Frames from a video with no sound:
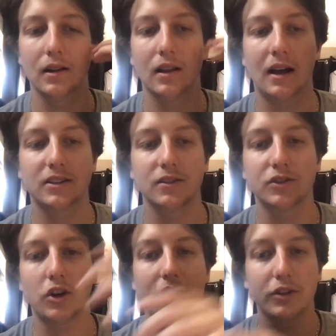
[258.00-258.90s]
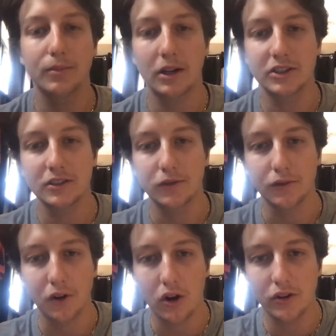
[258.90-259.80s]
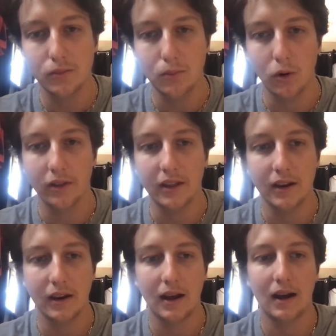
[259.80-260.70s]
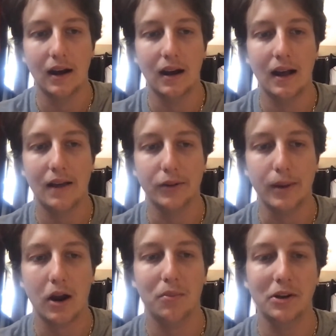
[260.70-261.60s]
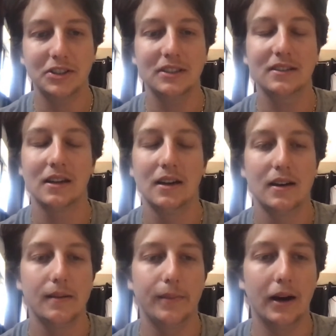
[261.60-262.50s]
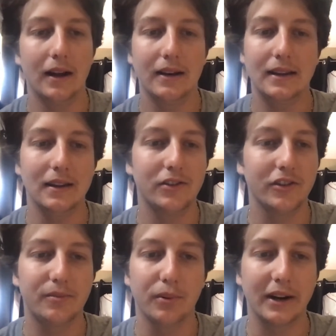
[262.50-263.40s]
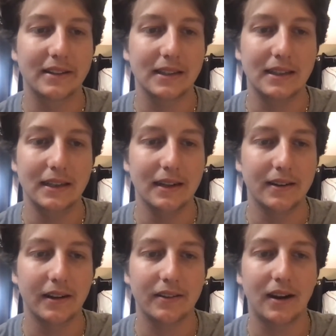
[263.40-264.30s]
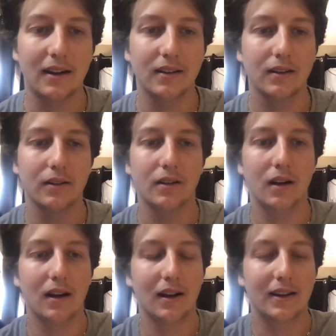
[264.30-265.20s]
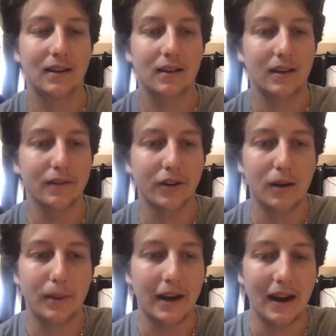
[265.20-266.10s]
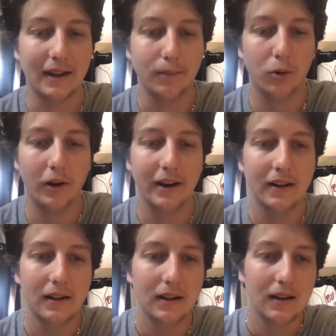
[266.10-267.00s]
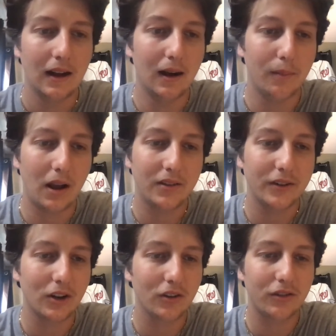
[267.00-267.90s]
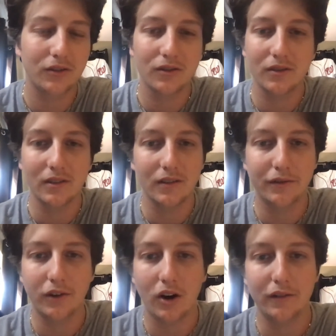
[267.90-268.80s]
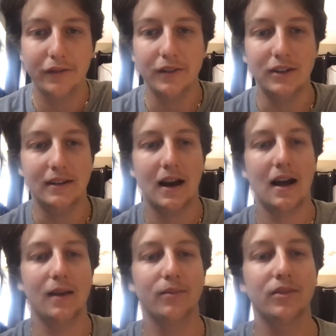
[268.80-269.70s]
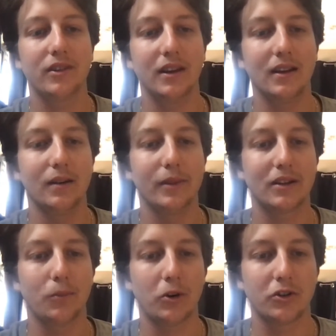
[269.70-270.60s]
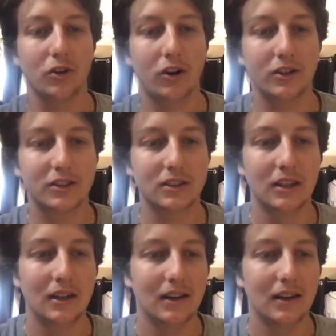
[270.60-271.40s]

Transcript: Lots of softer punches for volume more than heavy power punches, but he just brings the heat and does not give up at any point. Masvidal's fought 50 times in mixed martial arts.